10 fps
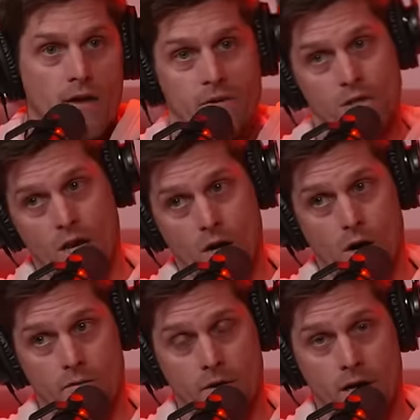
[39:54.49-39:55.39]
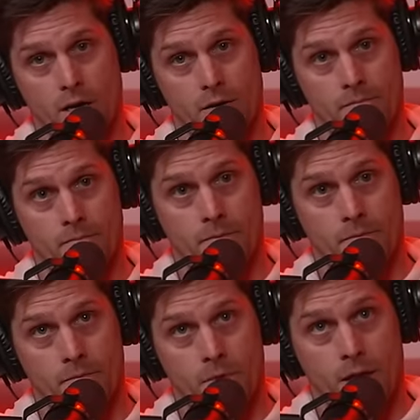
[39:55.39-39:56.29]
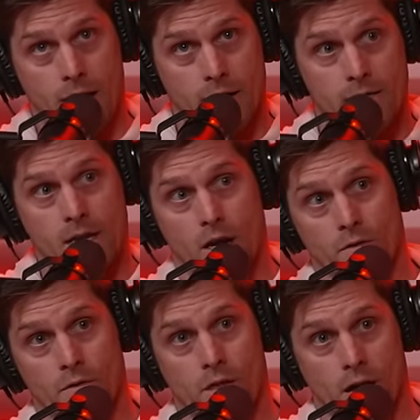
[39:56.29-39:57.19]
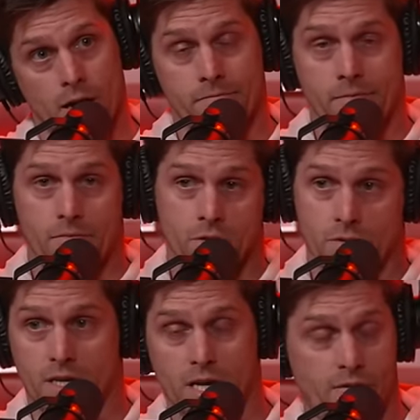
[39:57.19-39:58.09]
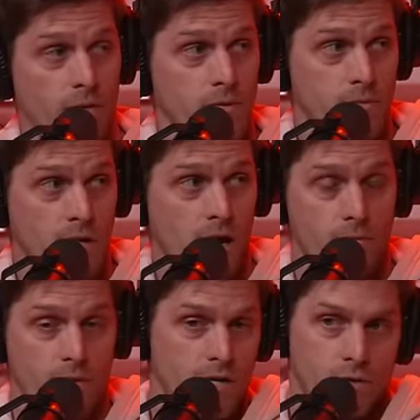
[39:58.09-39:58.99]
of have to check off on it and it's not over the line, you did give up some time, but